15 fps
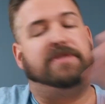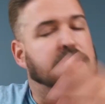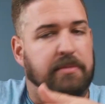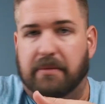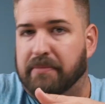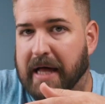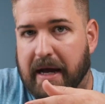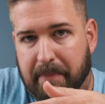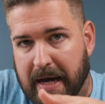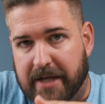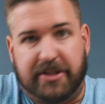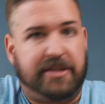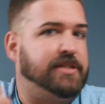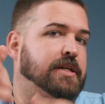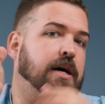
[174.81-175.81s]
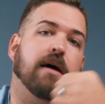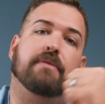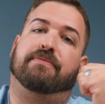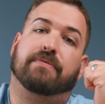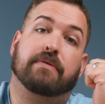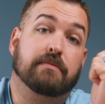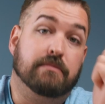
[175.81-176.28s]
some of the Blackmagic
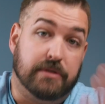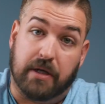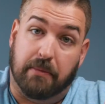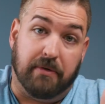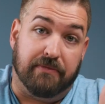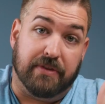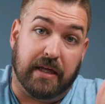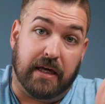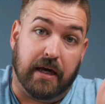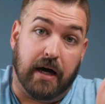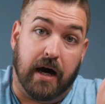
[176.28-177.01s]
stuff, some of the